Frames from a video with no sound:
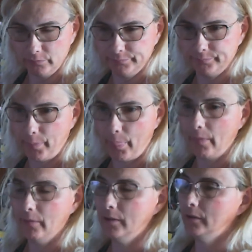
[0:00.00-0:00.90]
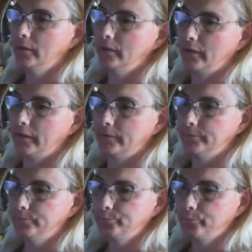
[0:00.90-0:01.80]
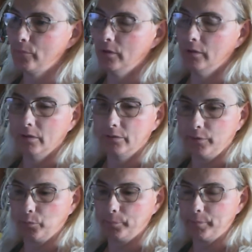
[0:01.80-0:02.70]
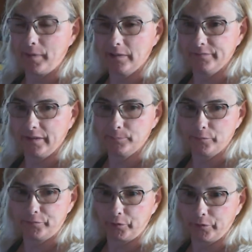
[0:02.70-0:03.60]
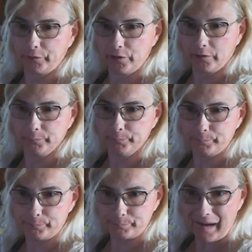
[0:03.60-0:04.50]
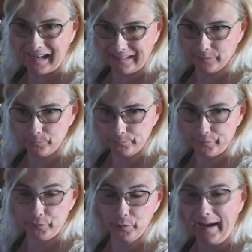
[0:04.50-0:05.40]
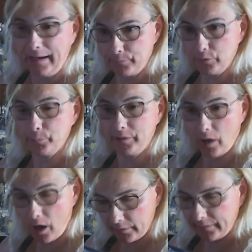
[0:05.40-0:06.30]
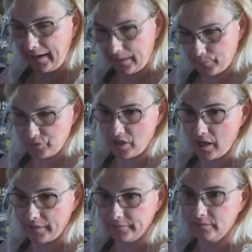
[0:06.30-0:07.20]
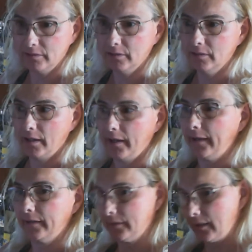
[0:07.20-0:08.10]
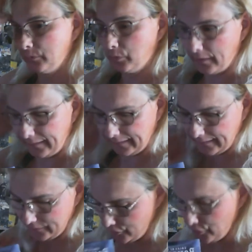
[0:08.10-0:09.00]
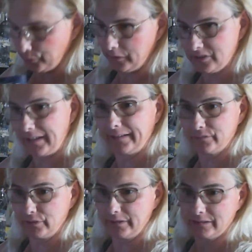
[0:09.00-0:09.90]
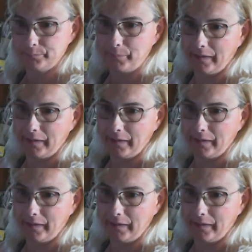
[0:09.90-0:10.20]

and then they will be made available for, you can buy them through, they'll be on Amazon. And what I gotta do is I have to get the mailers,